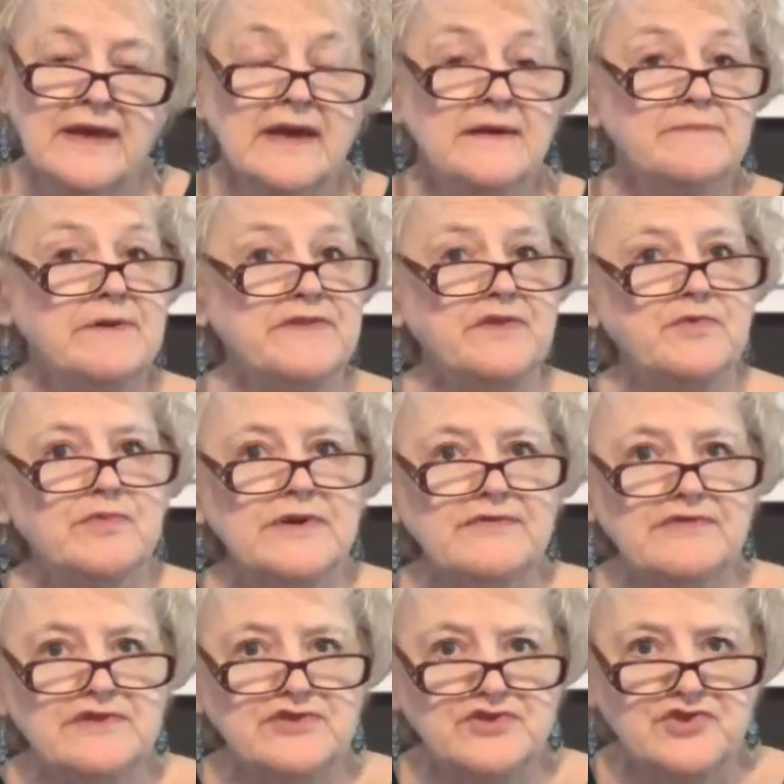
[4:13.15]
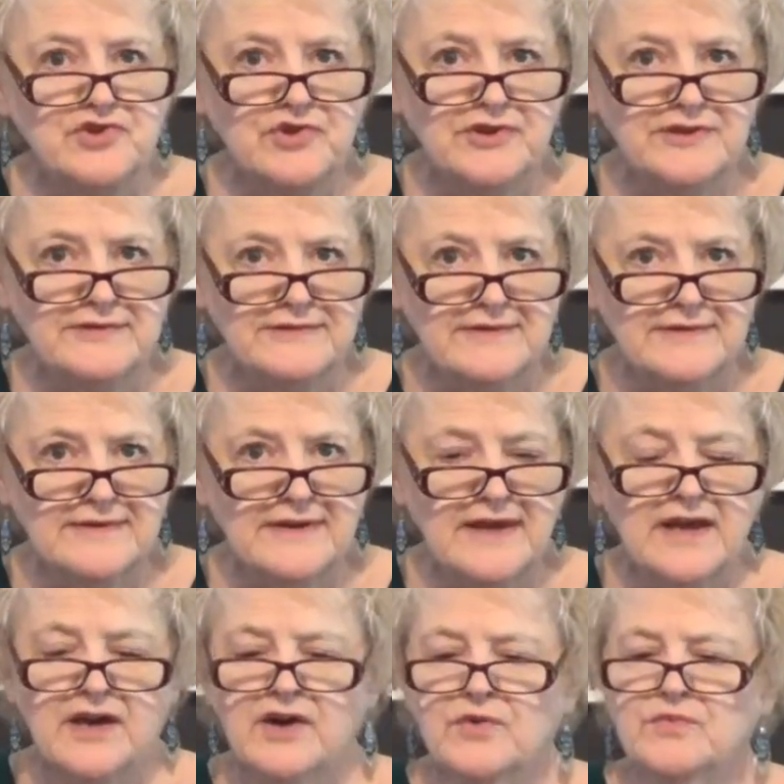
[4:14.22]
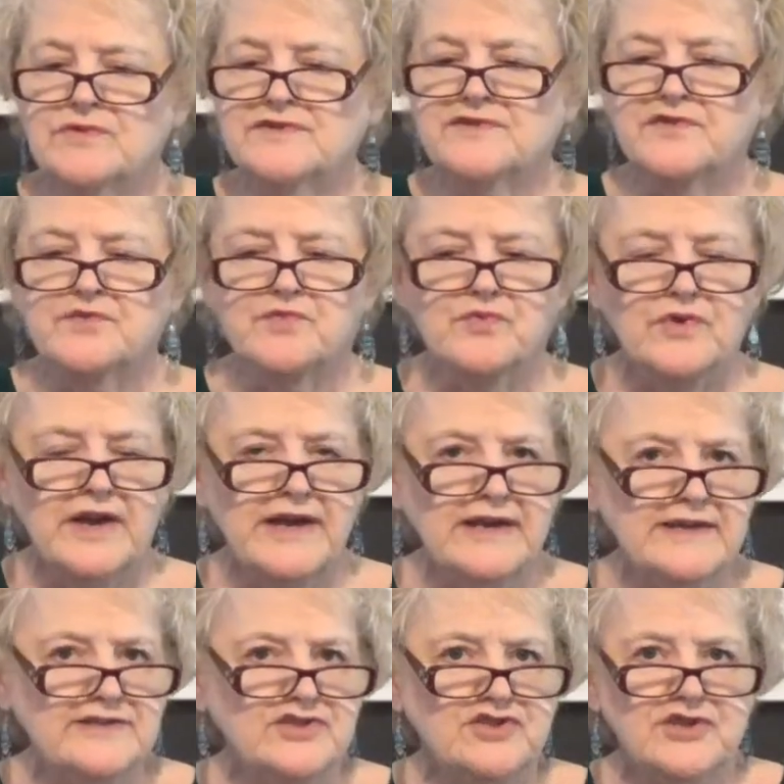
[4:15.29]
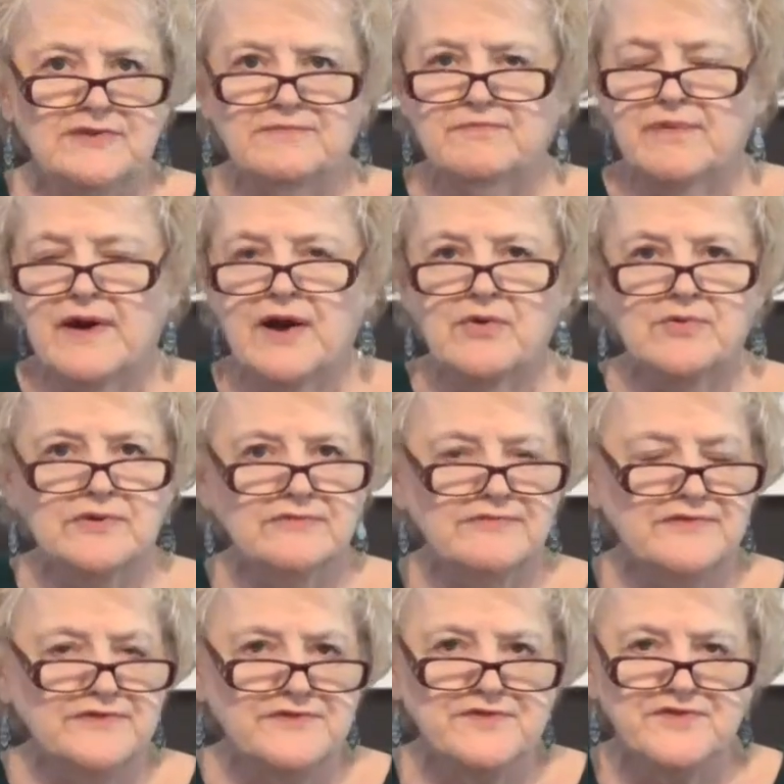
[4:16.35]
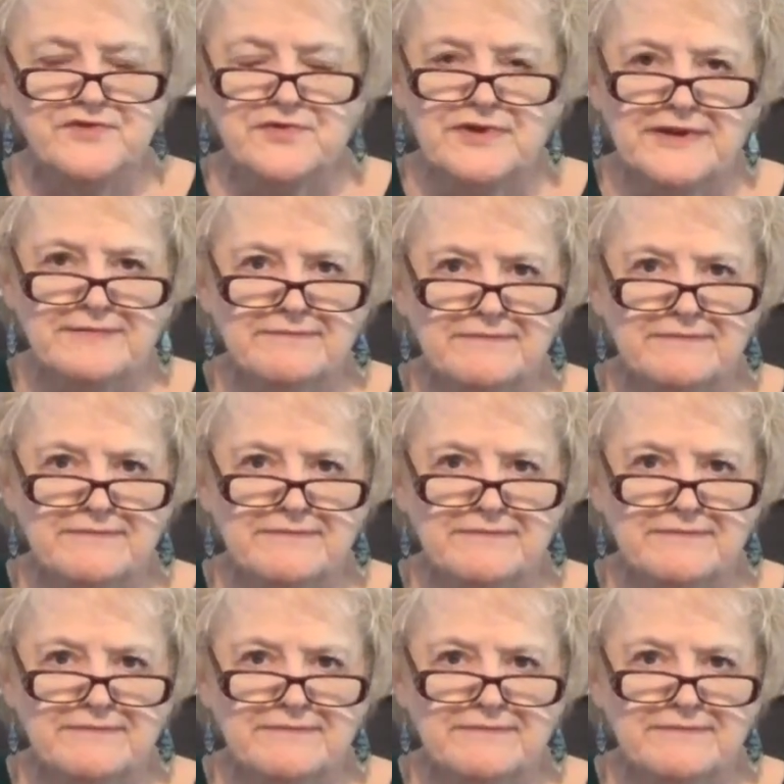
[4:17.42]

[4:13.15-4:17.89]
But the River Jordan was a raging, powerful stream,